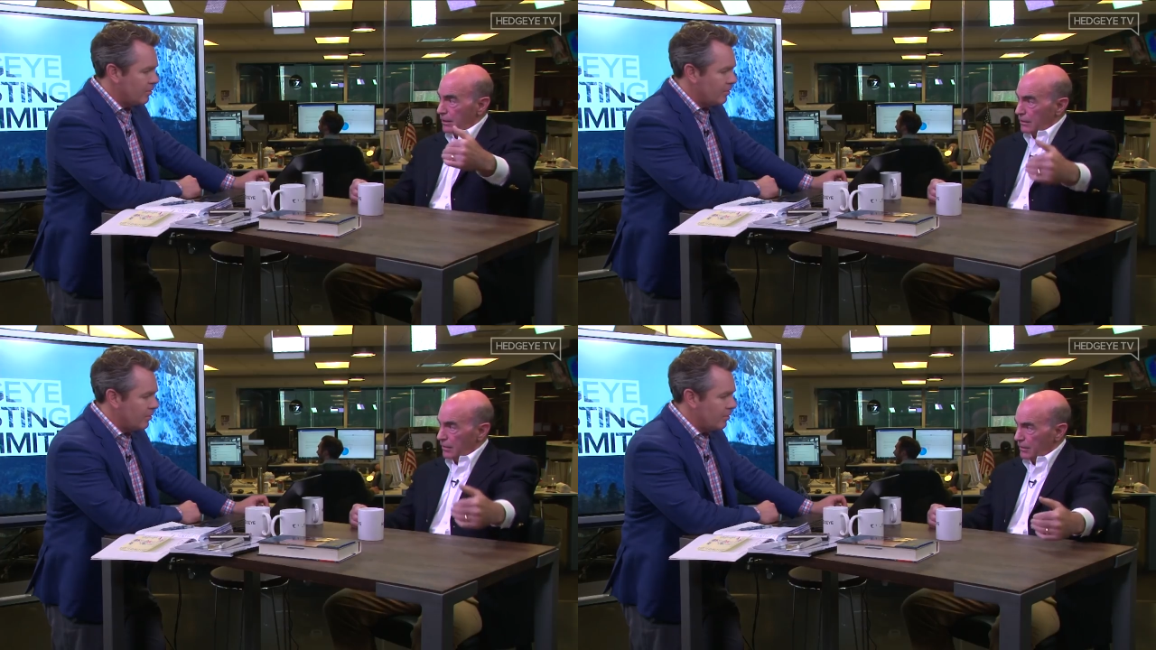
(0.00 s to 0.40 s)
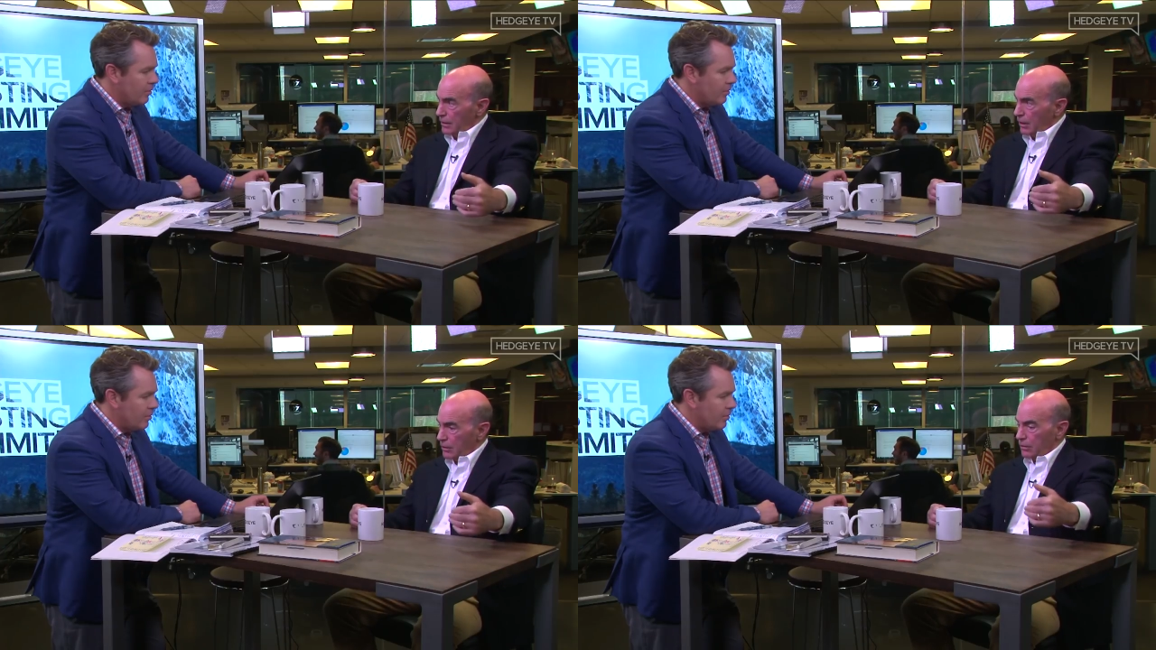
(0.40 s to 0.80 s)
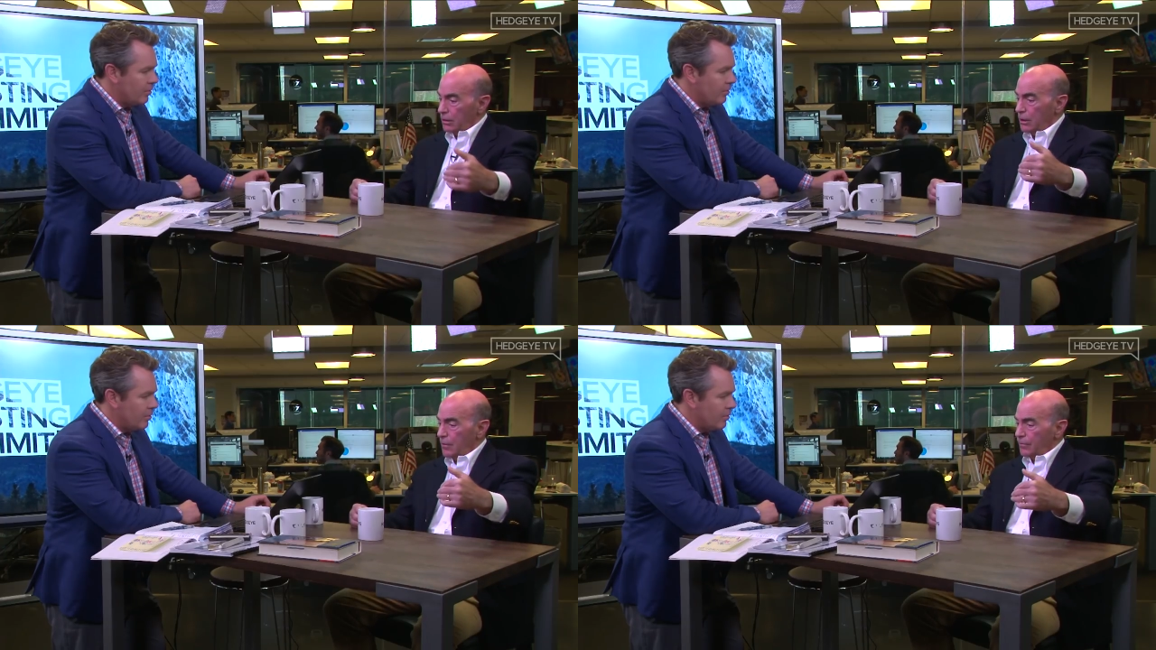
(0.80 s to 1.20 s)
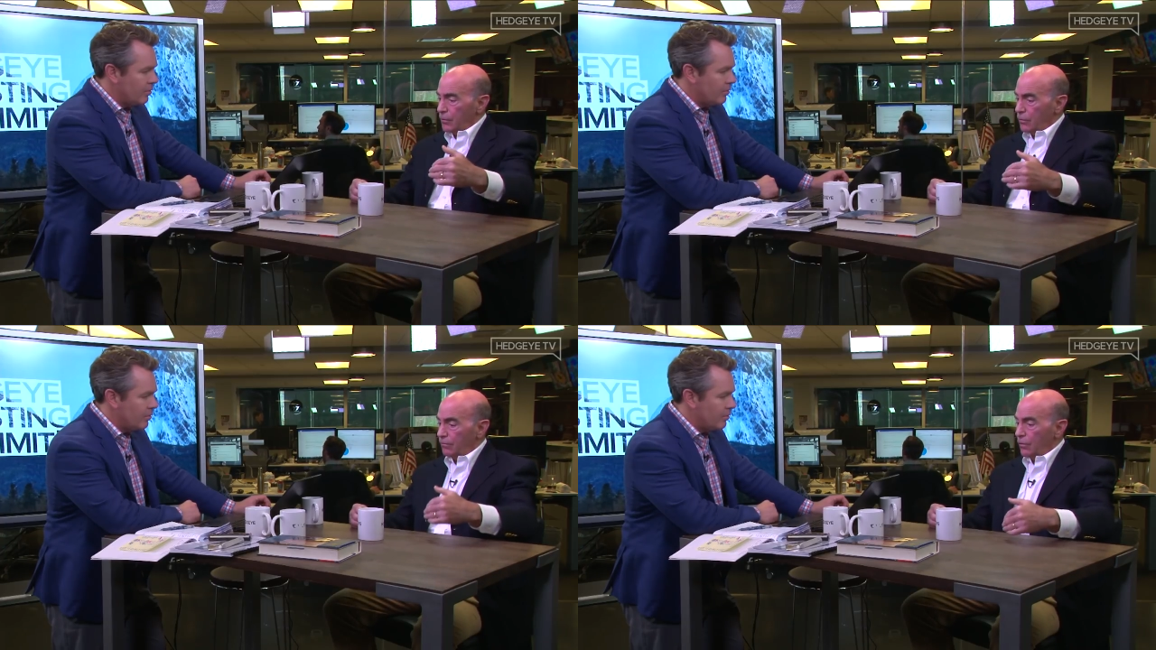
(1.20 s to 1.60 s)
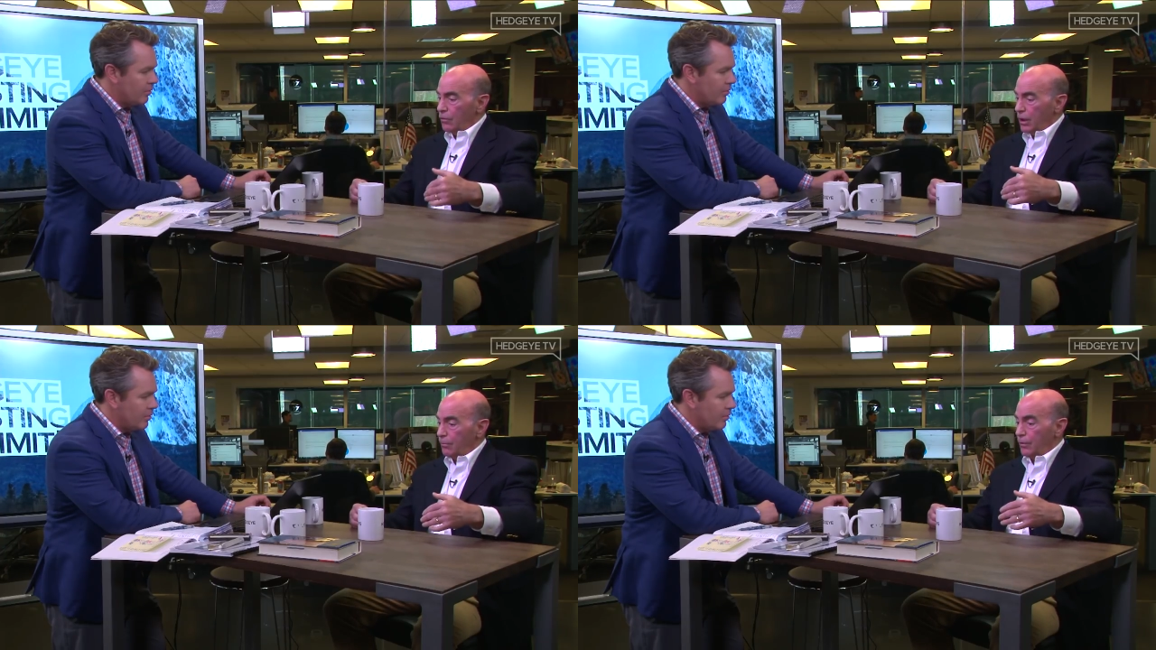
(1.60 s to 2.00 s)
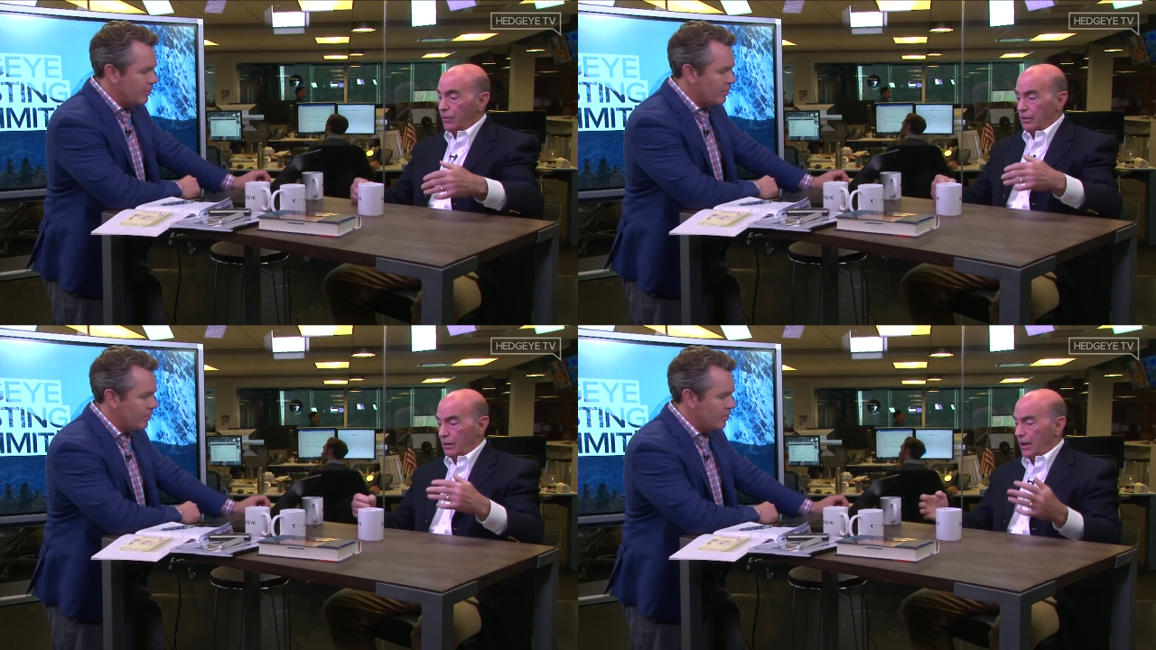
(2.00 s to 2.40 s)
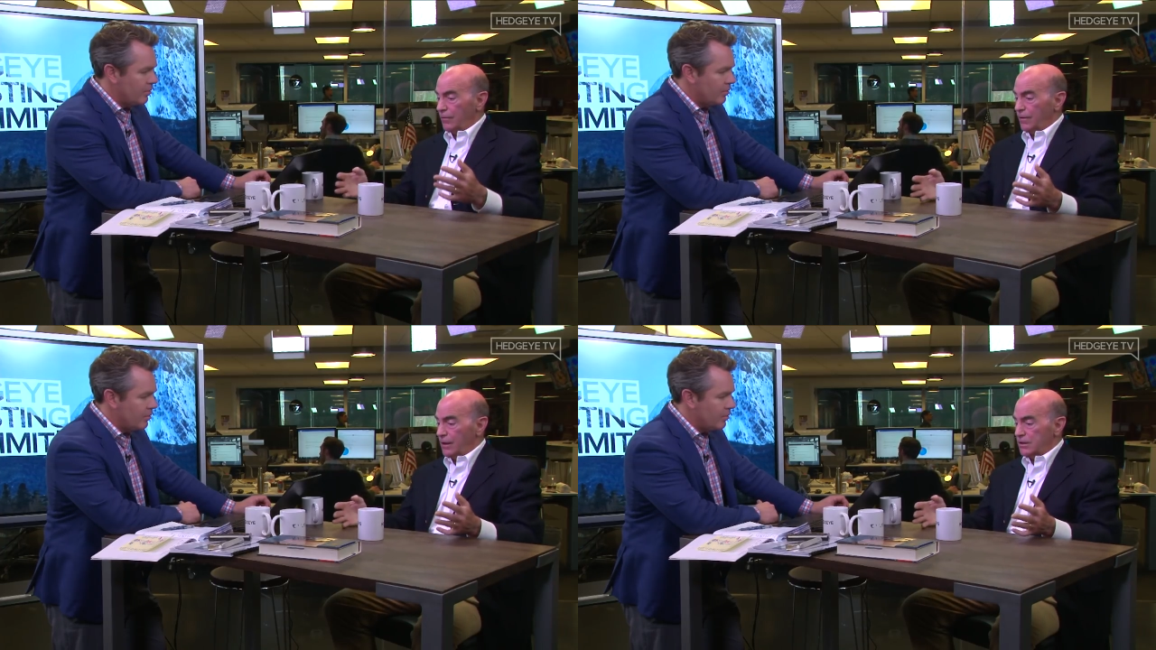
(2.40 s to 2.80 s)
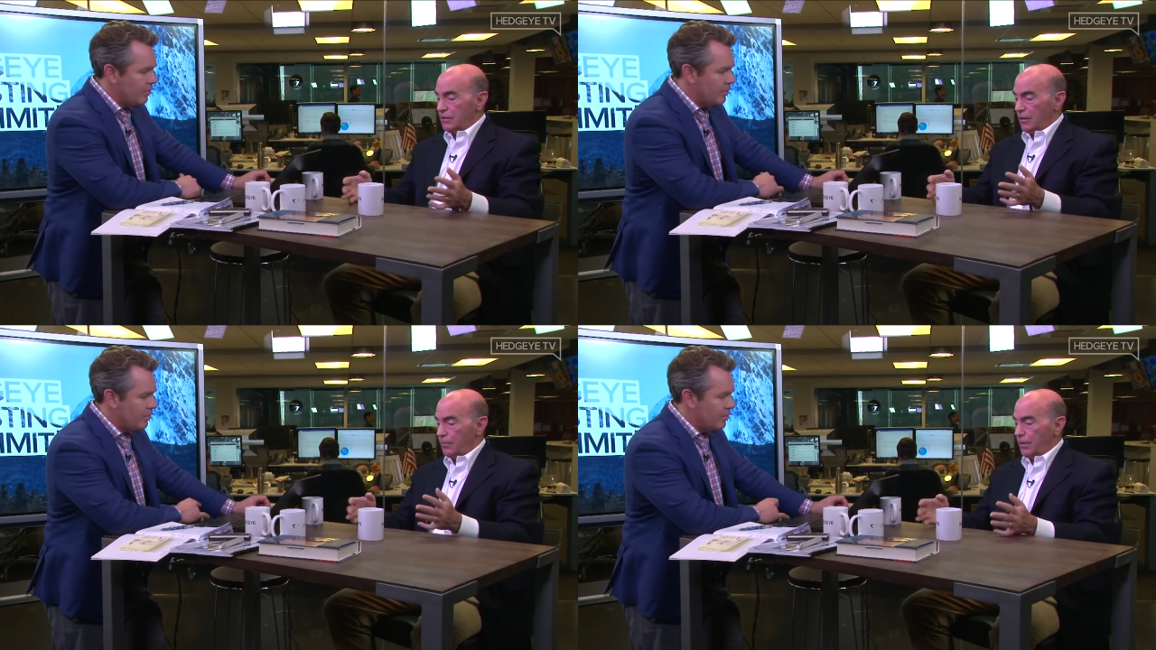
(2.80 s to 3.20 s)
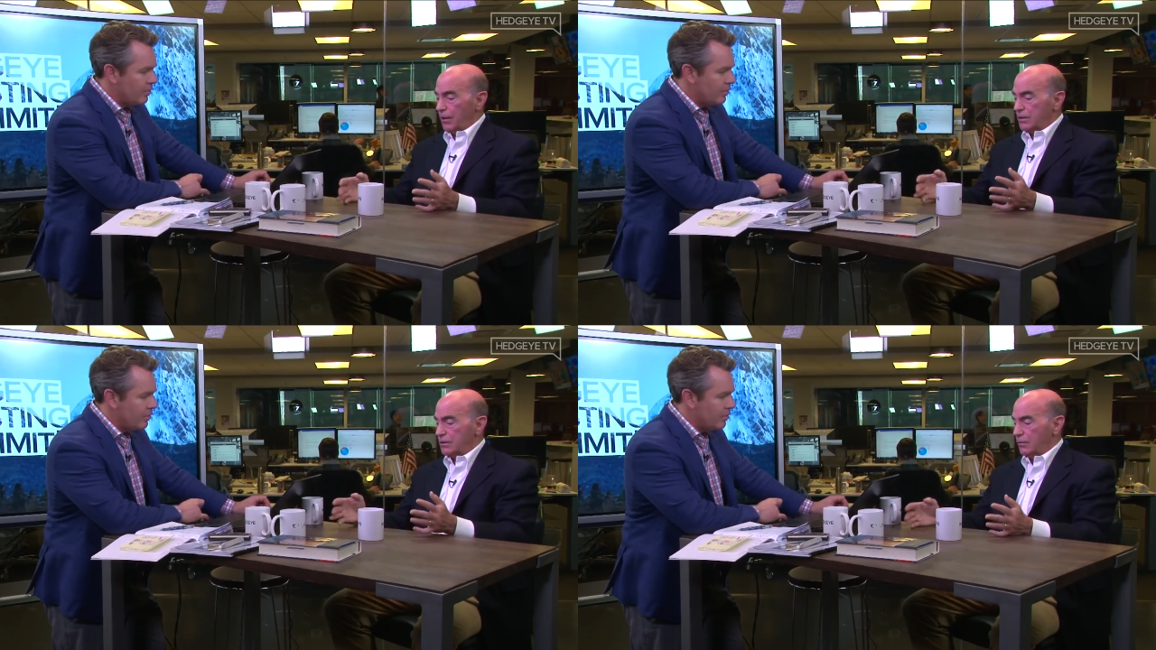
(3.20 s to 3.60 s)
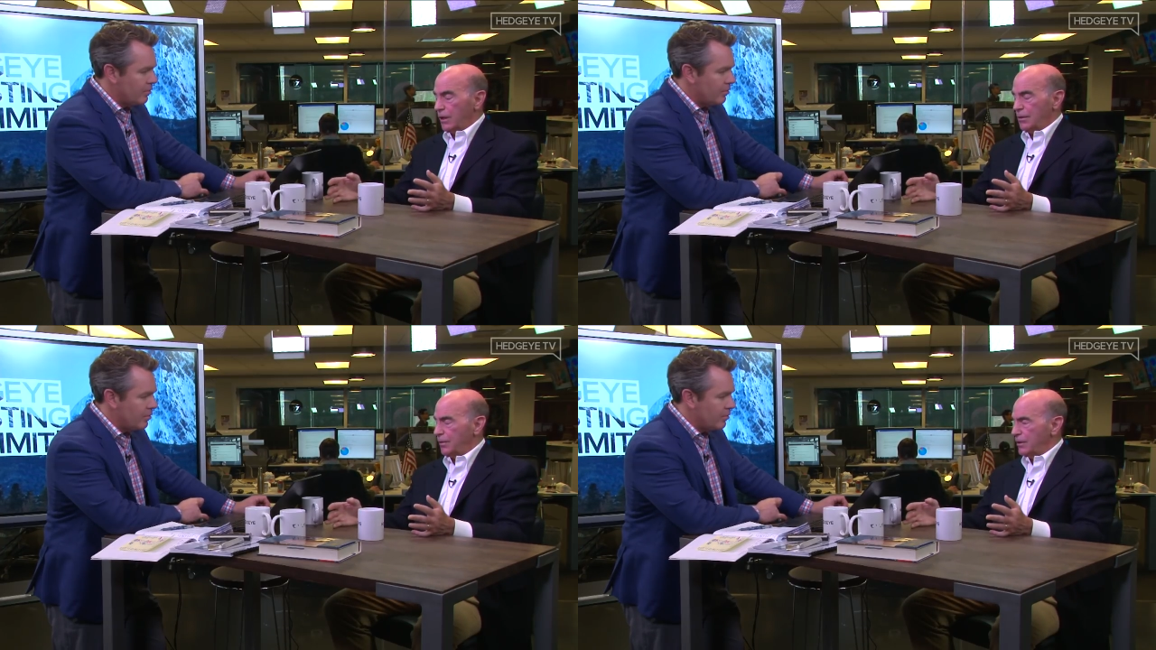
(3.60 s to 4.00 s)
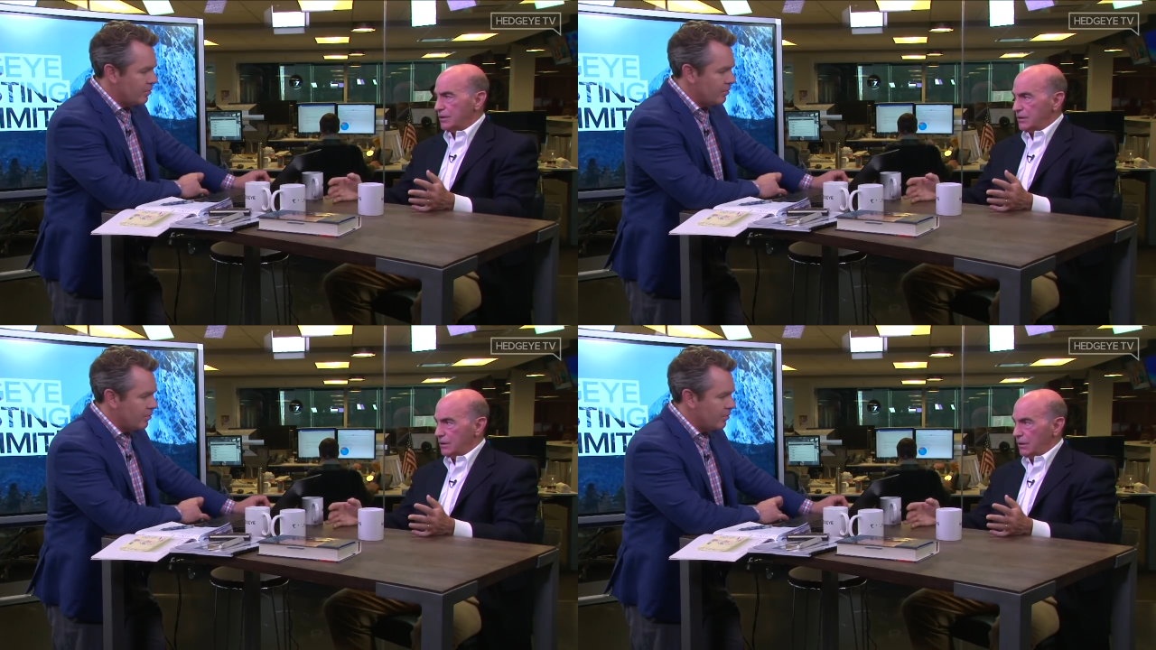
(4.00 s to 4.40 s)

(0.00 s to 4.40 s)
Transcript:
Speaker 1: and, and the younger, who have grown up with a lot of things that their parents and their grandparents didn't